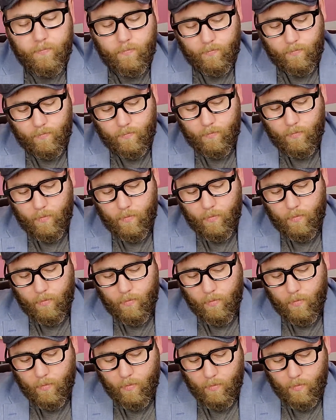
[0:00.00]

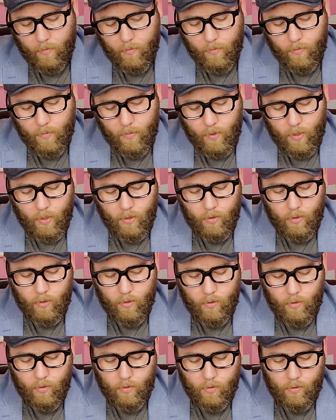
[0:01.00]

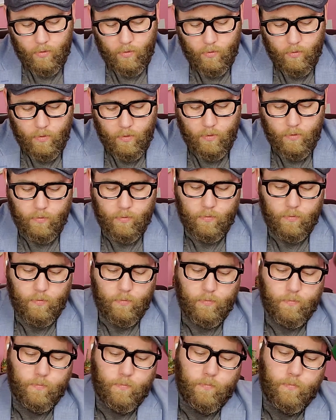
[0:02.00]

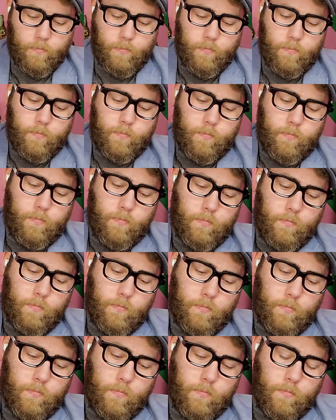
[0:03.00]

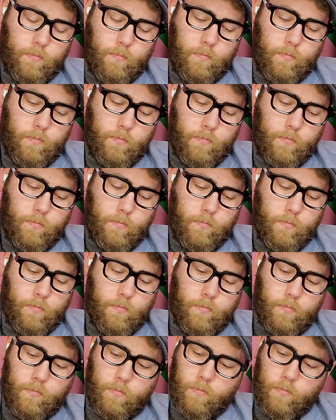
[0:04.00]
[no speech]